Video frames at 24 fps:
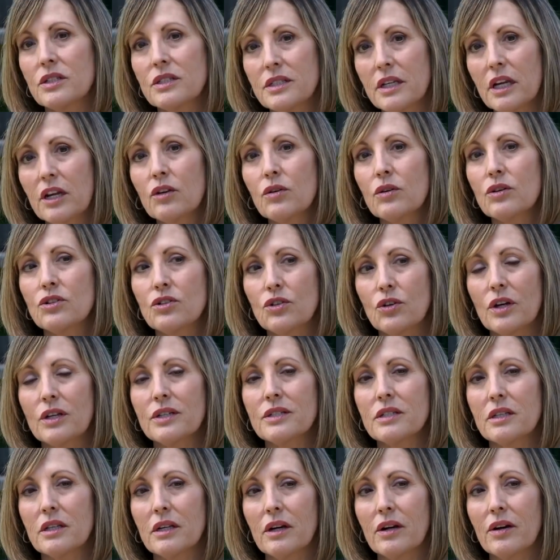a sacred
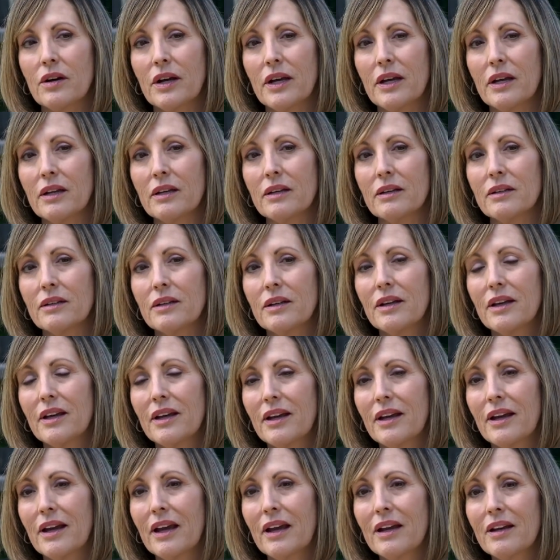trust there, and
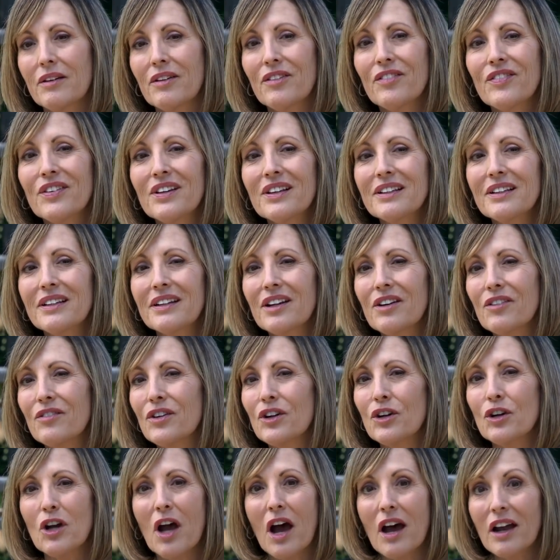and a feeling of
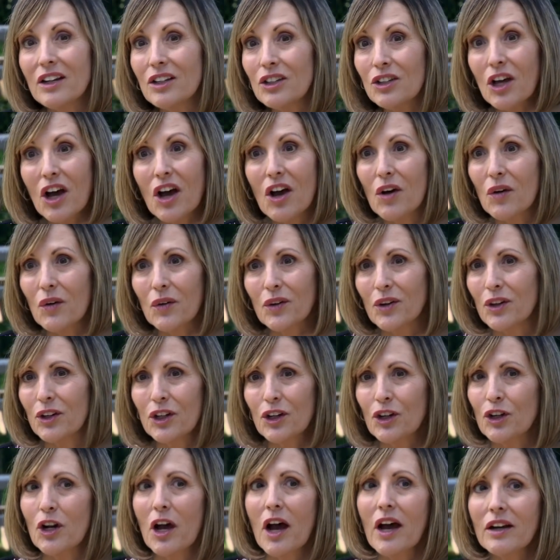you're not alone.
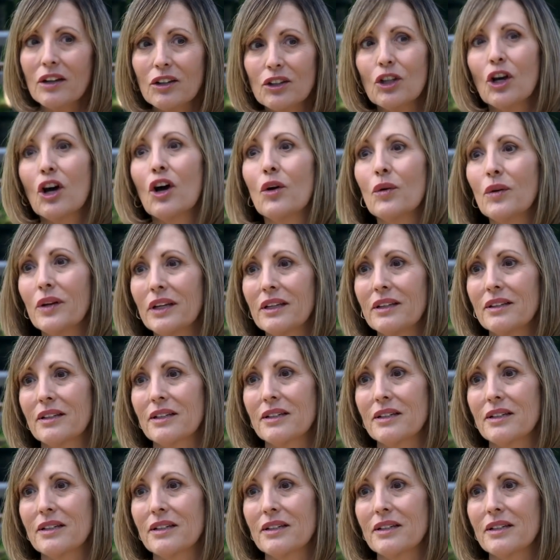You're not alone in